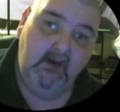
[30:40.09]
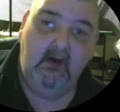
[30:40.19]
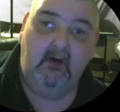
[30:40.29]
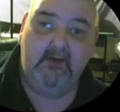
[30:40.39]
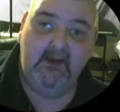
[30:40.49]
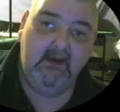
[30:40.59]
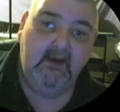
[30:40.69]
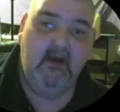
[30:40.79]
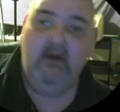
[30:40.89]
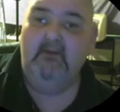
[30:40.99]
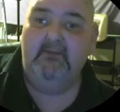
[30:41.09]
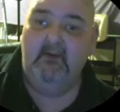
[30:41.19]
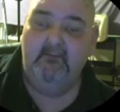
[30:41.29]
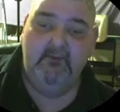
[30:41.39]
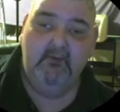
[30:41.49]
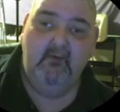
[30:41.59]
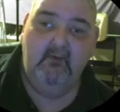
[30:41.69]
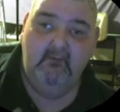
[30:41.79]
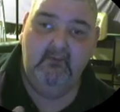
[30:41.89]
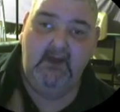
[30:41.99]
Okay? So if you
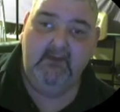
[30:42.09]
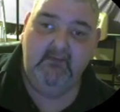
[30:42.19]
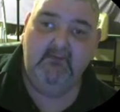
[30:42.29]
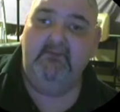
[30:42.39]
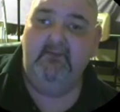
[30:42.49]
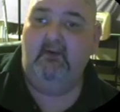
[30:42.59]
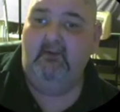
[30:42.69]
like this show,